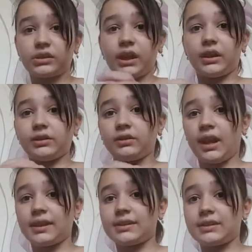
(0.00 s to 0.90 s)
But
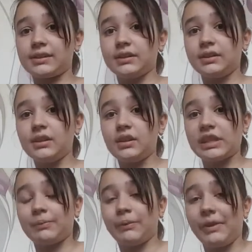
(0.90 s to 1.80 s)
that's
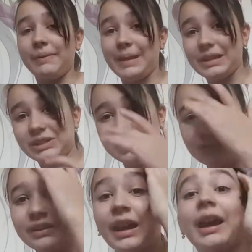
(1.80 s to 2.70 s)
some
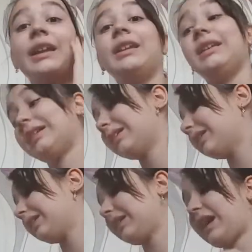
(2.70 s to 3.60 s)
information that
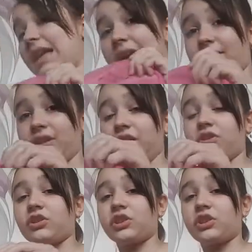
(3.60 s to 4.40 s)
I have in here.